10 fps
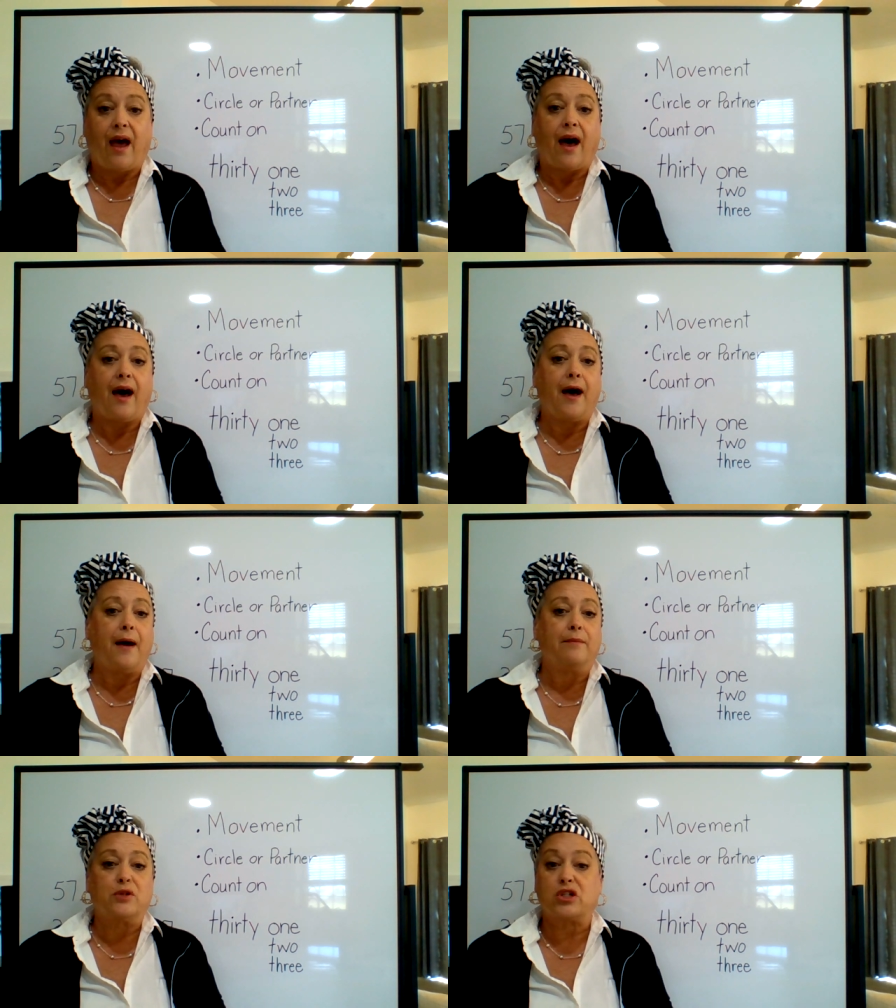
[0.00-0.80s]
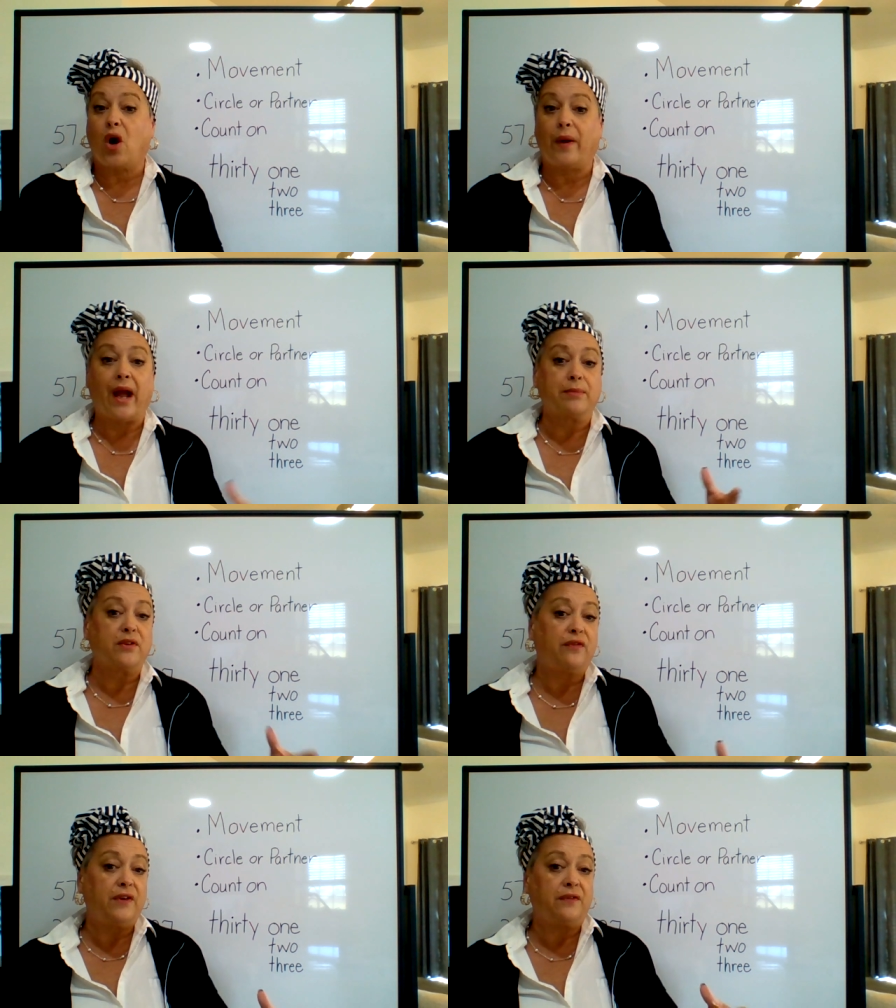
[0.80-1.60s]
Just going up
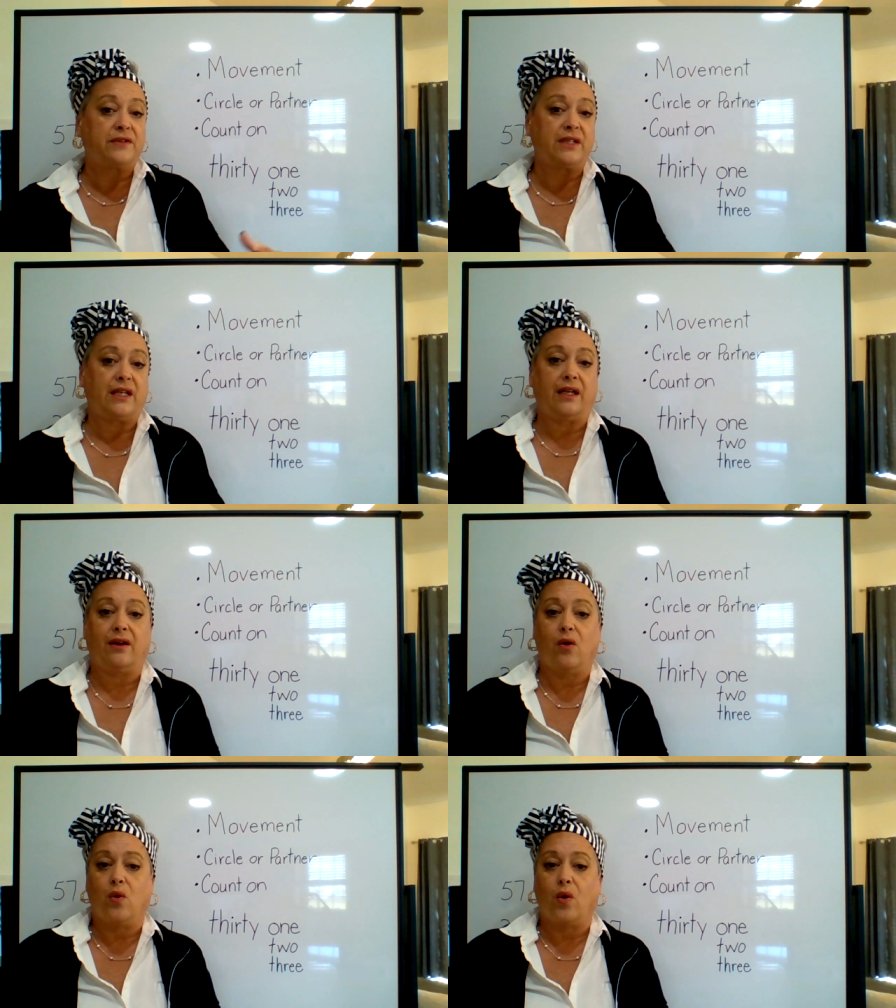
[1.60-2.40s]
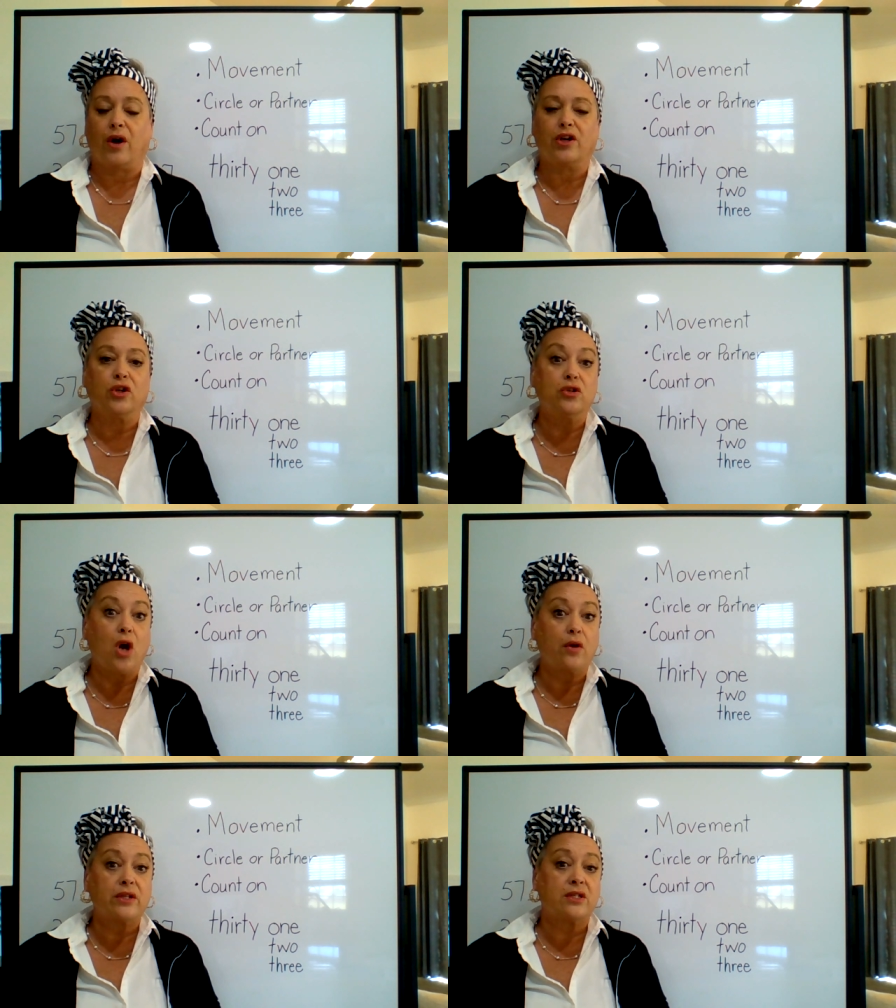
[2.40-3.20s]
to 50, or you'll
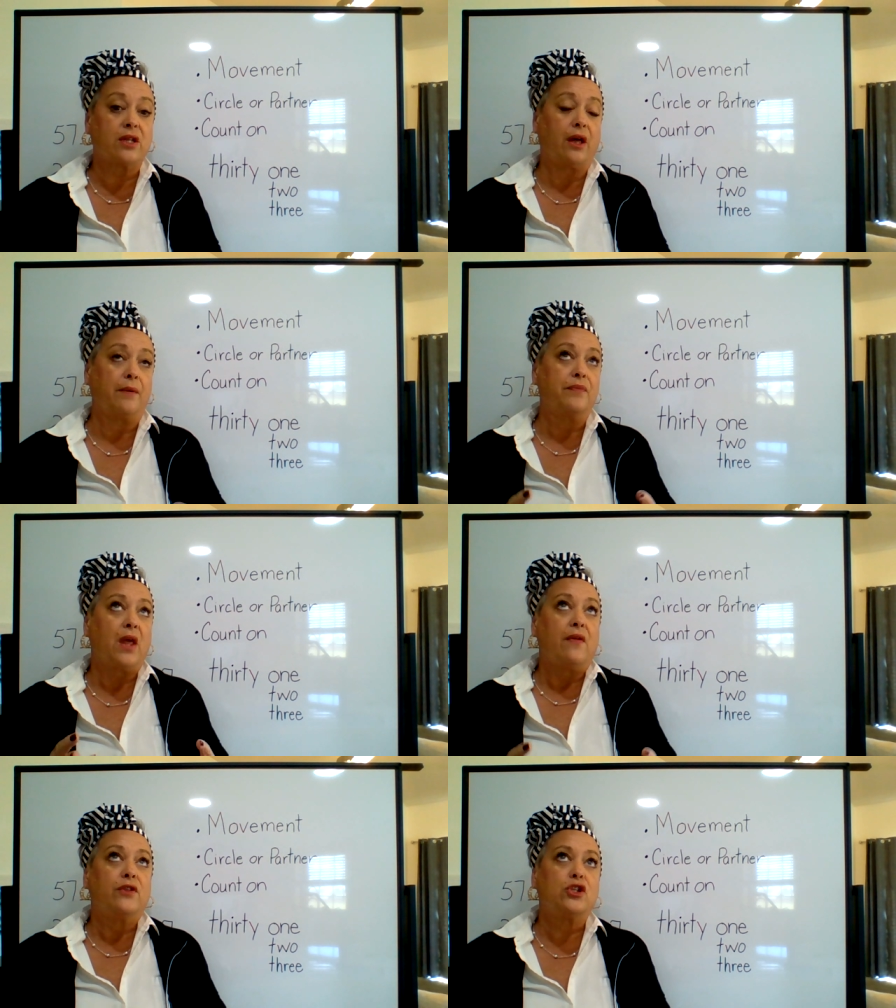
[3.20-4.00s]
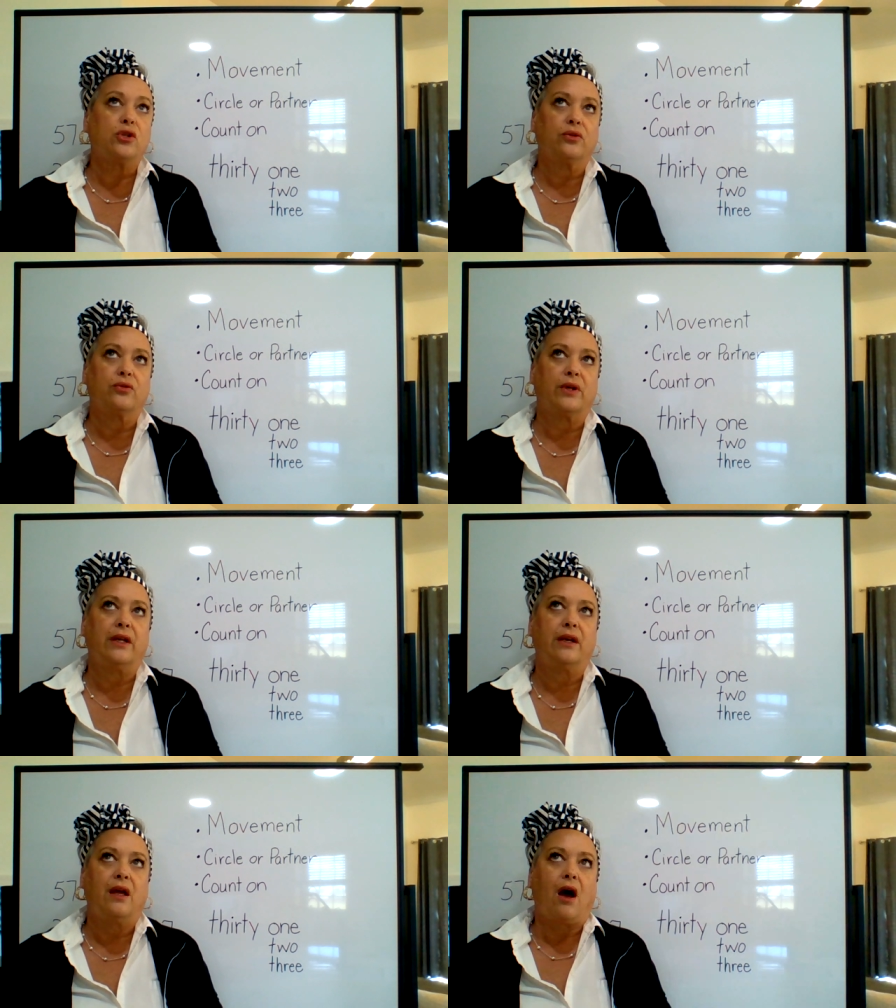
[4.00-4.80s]
notice the
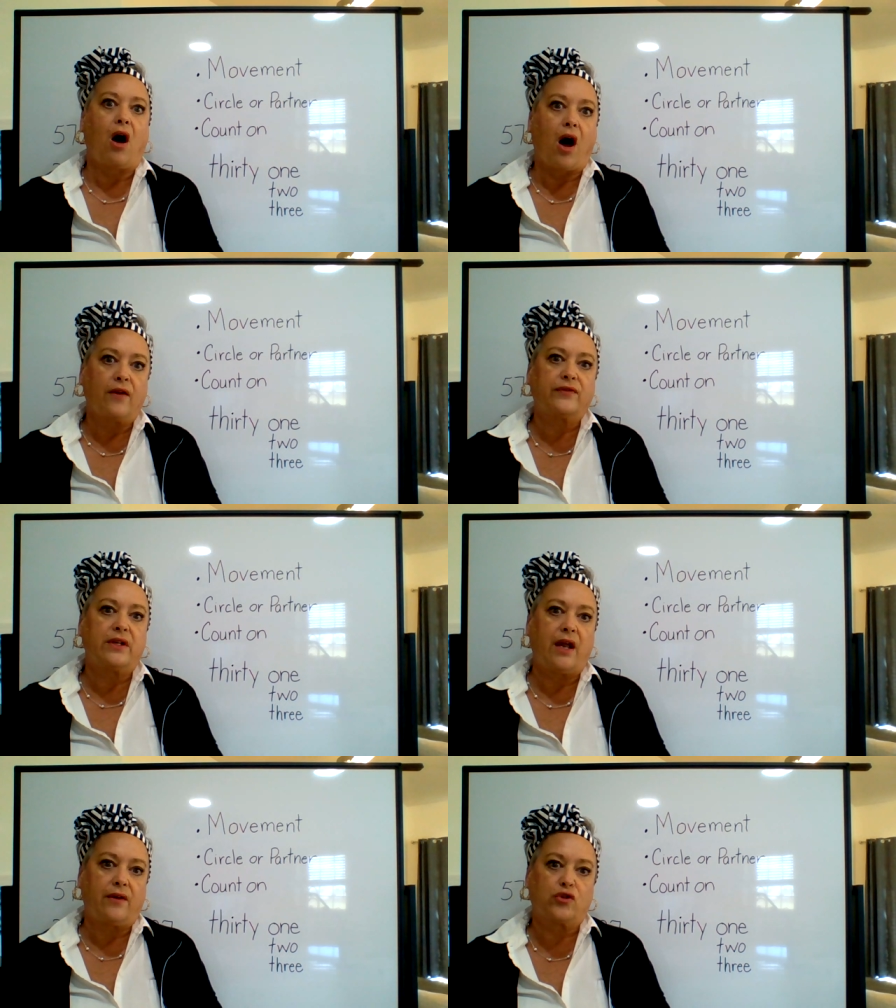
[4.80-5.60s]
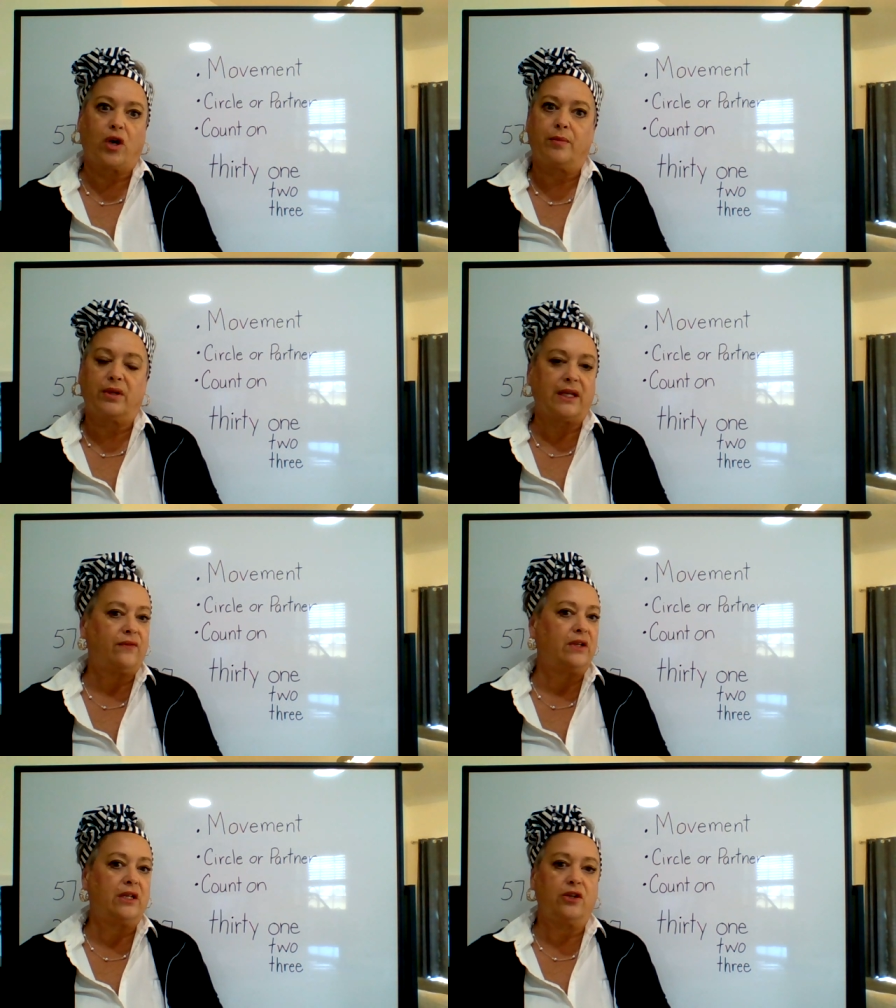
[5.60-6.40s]
children often have trouble,
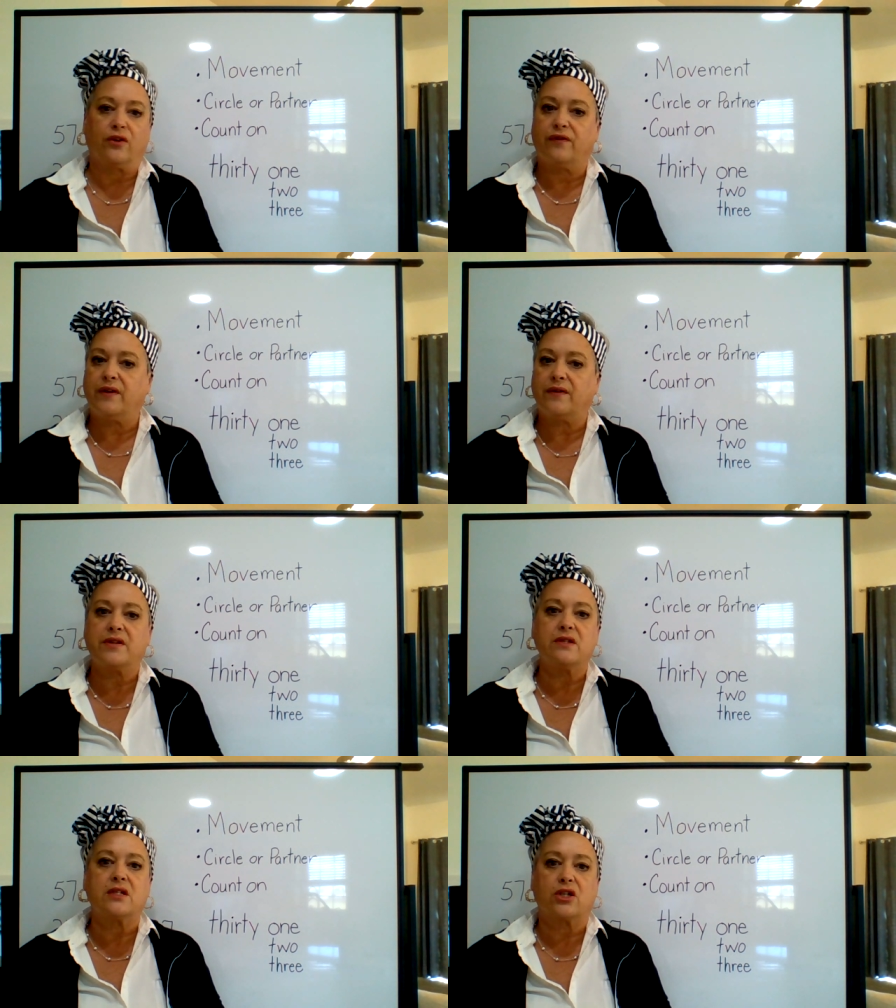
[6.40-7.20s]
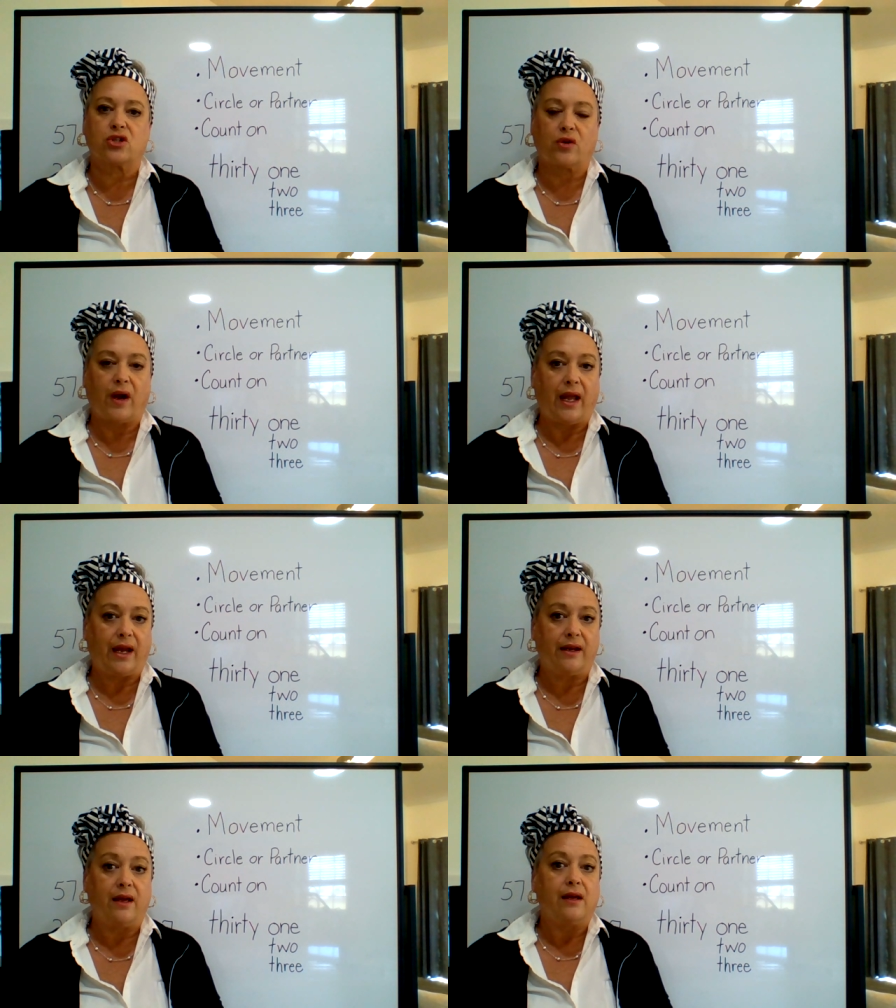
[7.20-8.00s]
even in your 5th and 6th
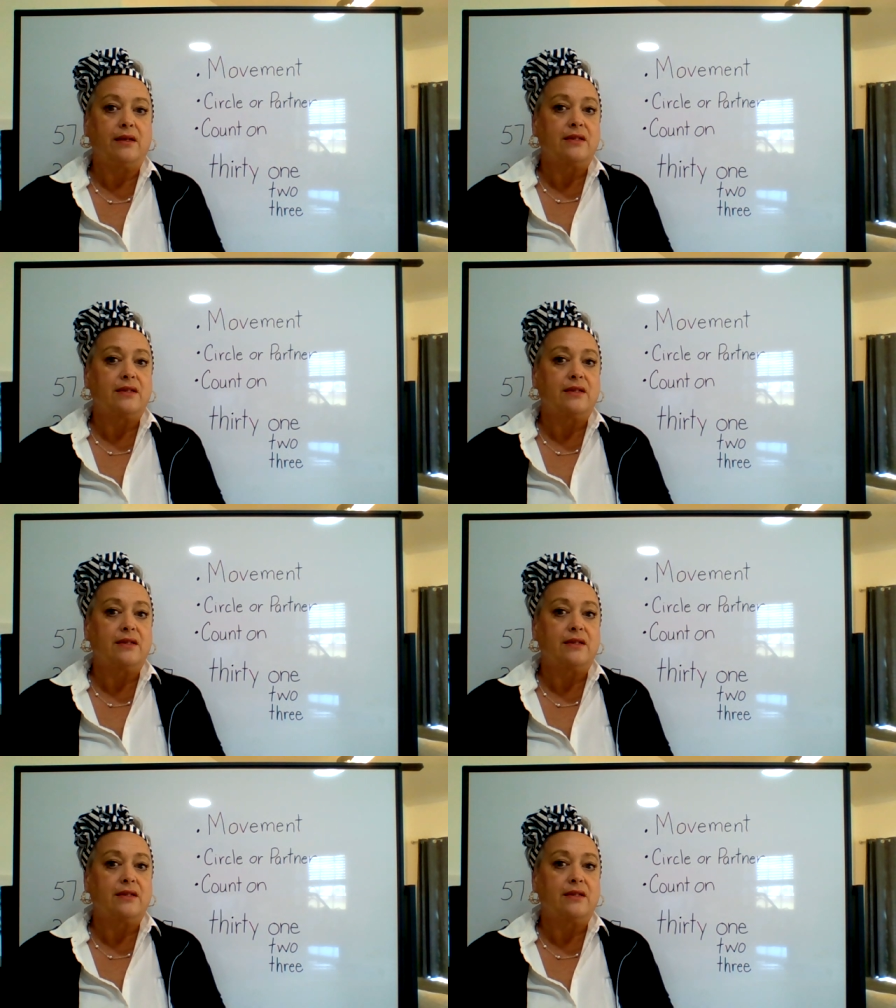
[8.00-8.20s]
grade.